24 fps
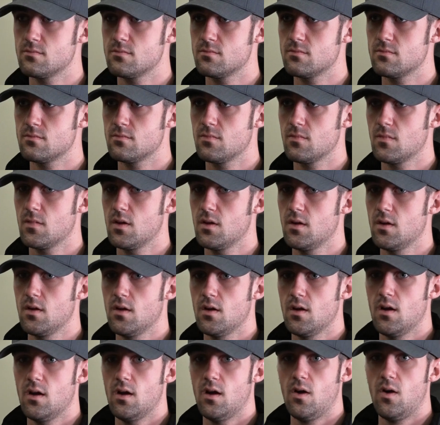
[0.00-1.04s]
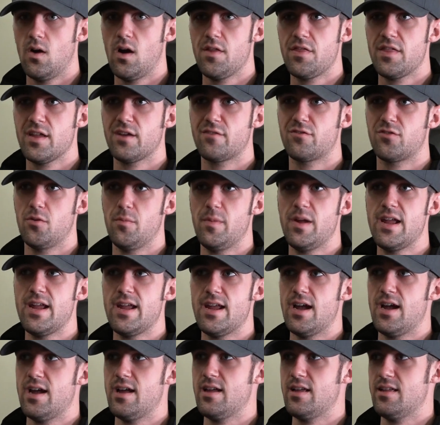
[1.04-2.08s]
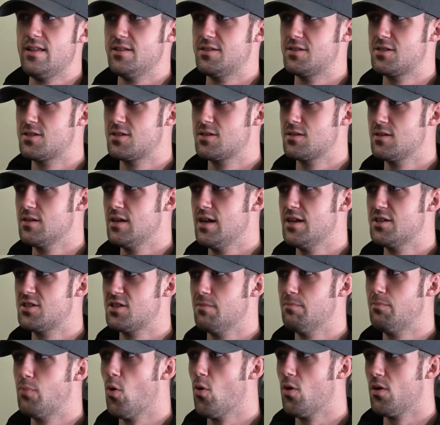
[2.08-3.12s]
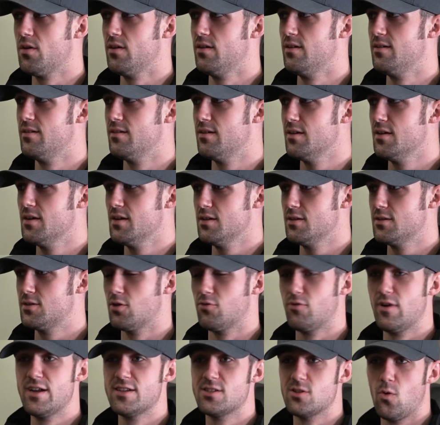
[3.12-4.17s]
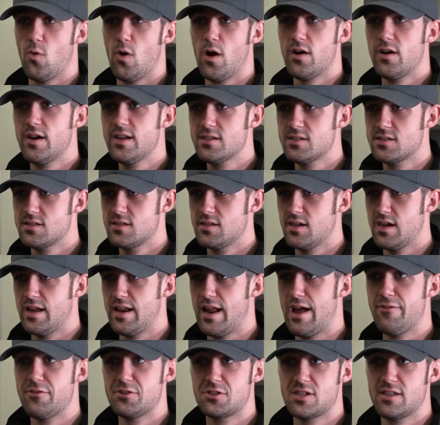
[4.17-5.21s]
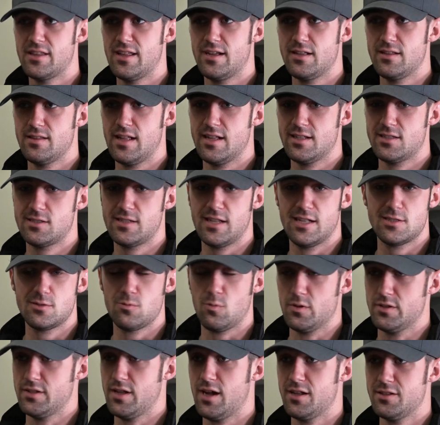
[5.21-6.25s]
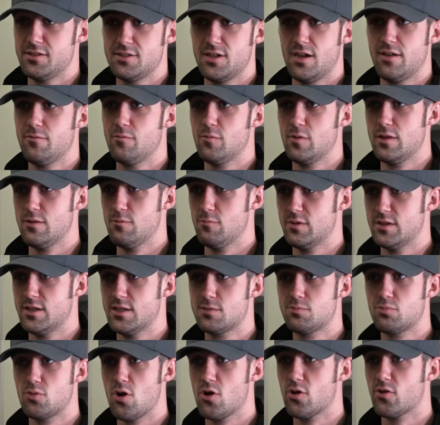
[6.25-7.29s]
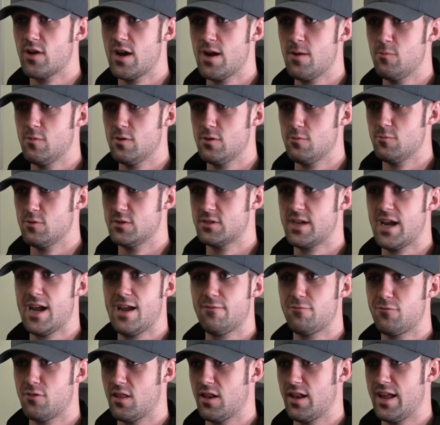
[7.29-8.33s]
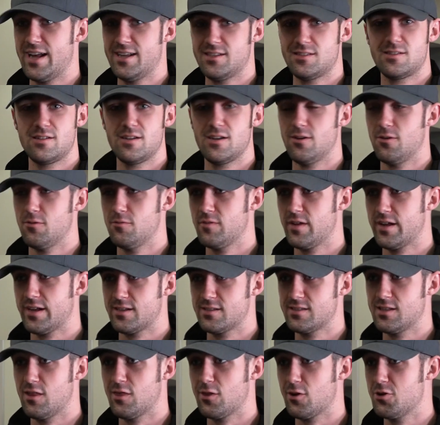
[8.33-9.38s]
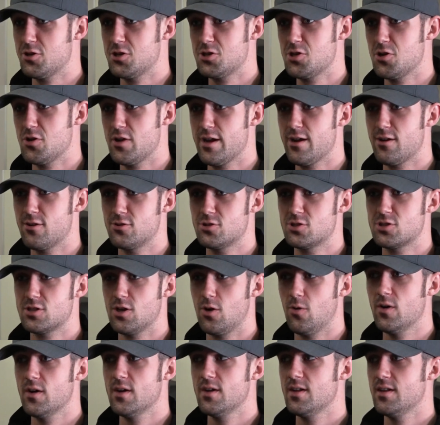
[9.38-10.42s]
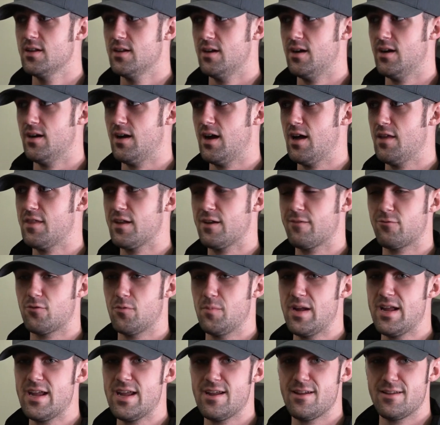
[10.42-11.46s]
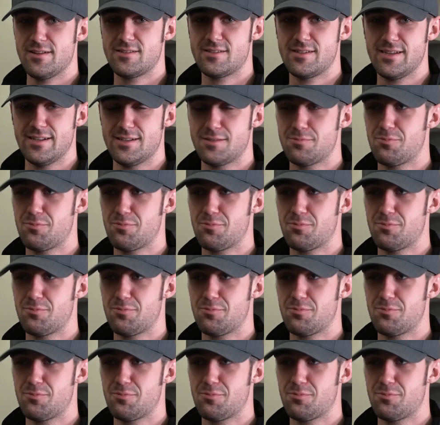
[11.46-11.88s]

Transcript: that? Well, I think for me, it's important to raise awareness, and obviously that's what Don's done with this program with SCAN for the last, like I said, 32 years. So I think for me, it's